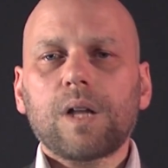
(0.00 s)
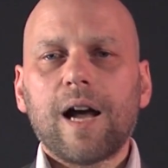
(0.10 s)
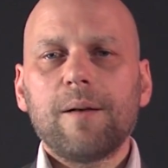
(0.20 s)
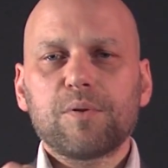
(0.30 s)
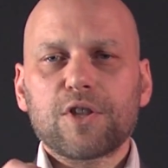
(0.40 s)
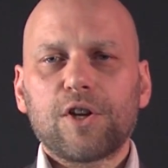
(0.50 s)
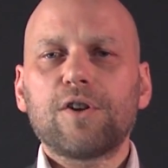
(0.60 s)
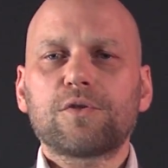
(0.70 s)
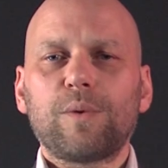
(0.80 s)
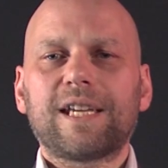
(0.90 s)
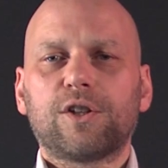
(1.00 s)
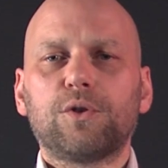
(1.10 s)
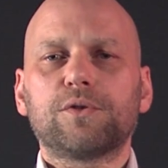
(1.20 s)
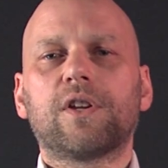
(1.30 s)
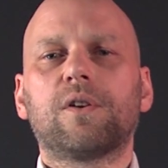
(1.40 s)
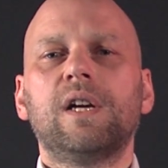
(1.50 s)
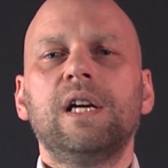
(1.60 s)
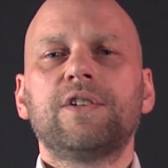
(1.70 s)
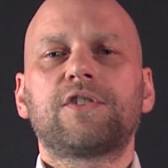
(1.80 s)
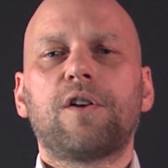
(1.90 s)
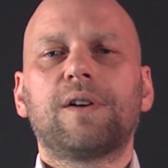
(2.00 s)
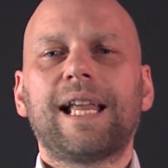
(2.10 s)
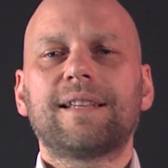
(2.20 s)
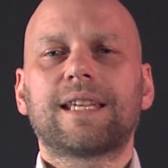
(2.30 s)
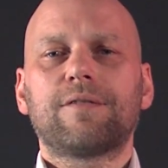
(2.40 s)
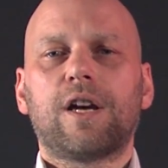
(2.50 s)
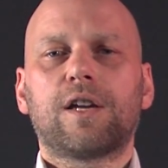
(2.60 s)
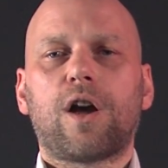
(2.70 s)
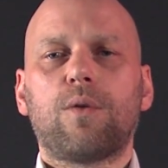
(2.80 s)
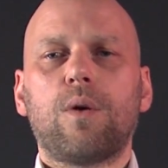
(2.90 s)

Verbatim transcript: Um, but the lungs we can all do. So let's give it a go.